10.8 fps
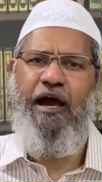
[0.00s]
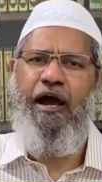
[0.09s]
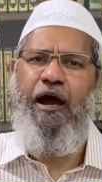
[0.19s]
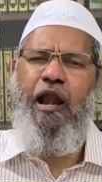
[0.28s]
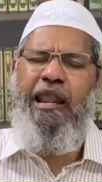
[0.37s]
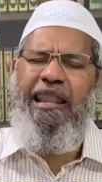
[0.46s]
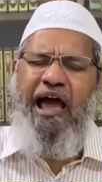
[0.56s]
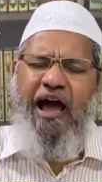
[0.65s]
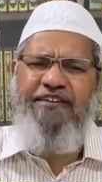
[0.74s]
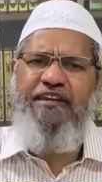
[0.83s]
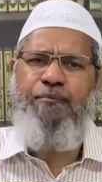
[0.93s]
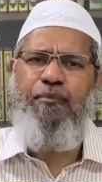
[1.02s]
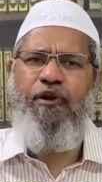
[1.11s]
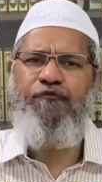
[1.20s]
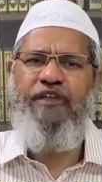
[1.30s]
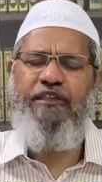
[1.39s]
A large number
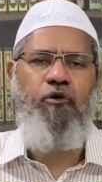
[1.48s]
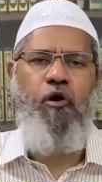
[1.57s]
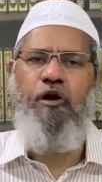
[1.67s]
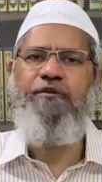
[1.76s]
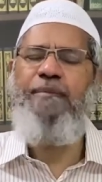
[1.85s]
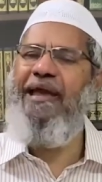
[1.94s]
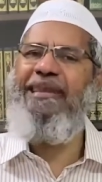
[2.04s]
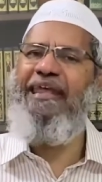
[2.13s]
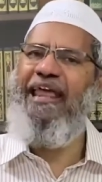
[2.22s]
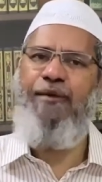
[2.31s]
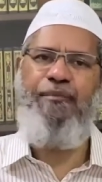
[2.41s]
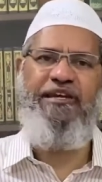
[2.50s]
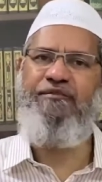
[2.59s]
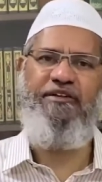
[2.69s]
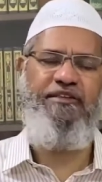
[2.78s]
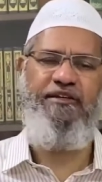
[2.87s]
of death caused by any calamity,
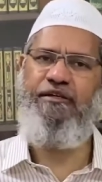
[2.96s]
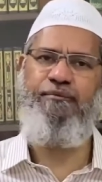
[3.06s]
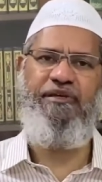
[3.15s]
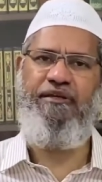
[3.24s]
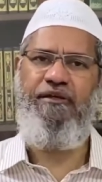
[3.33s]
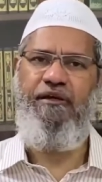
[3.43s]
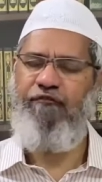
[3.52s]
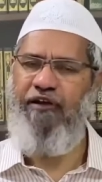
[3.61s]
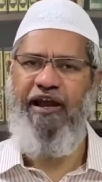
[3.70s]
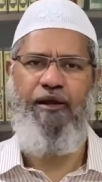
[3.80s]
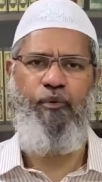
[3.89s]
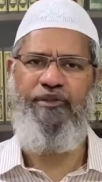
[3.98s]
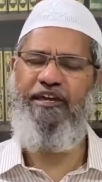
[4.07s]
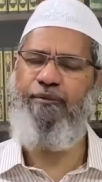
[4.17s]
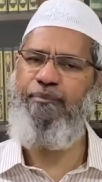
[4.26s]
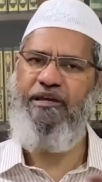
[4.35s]
whether it be flood, whether
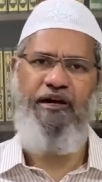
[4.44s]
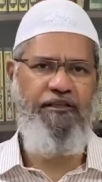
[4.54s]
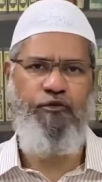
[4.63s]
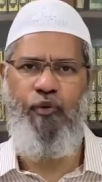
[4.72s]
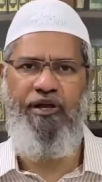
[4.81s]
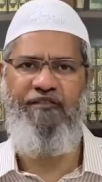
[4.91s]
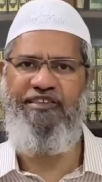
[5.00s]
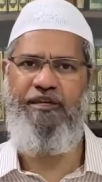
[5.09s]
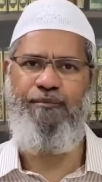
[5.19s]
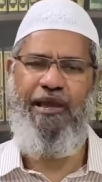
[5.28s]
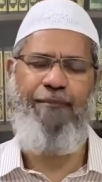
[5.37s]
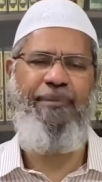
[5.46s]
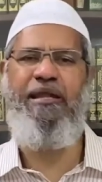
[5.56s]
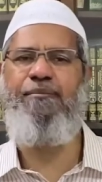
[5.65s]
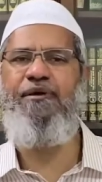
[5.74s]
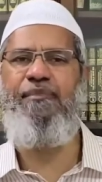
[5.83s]
it be earthquake, whether it be
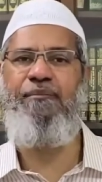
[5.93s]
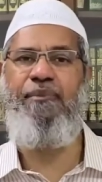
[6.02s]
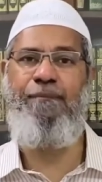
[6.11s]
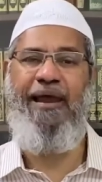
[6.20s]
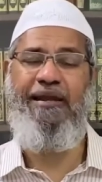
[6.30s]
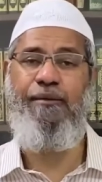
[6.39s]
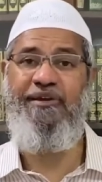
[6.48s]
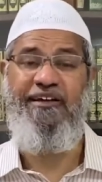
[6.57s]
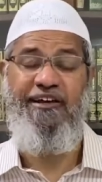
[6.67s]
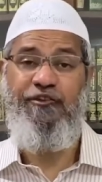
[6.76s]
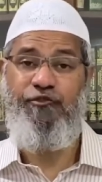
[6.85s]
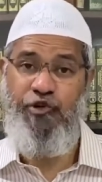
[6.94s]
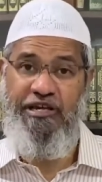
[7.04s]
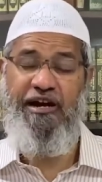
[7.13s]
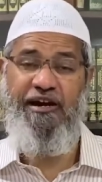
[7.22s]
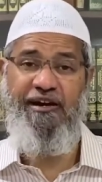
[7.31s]
epidemic, maybe pandemic. So
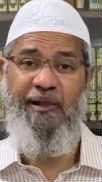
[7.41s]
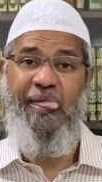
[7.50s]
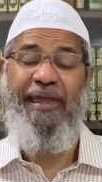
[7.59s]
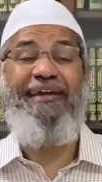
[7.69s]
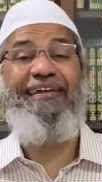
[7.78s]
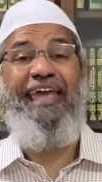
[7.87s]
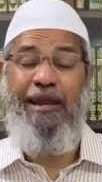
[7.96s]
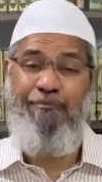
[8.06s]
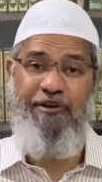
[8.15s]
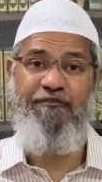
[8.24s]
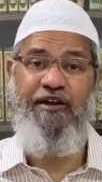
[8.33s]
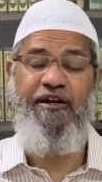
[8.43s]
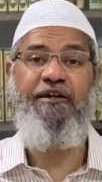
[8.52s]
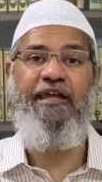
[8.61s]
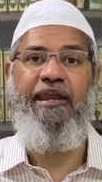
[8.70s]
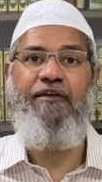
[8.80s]
here, it can mean flood.
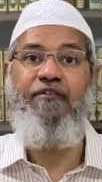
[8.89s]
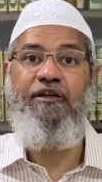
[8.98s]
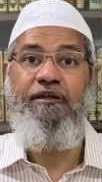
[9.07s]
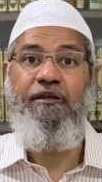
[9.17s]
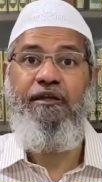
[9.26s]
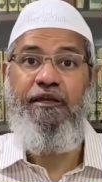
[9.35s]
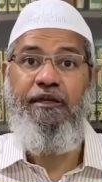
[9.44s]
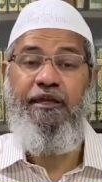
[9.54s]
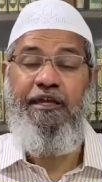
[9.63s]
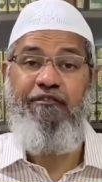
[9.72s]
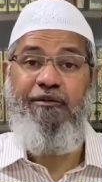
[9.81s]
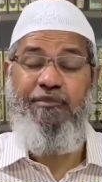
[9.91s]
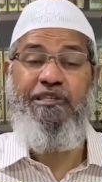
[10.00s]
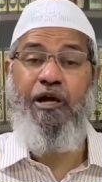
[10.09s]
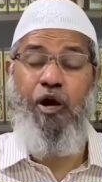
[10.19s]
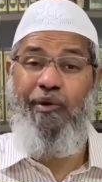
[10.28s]
It can even be
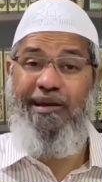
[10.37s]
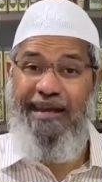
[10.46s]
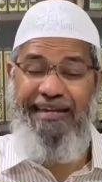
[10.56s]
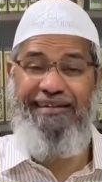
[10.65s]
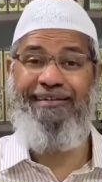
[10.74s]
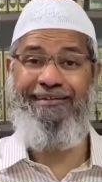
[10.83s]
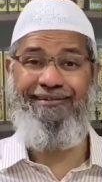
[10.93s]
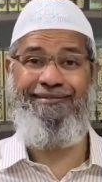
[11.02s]
the COVID-19.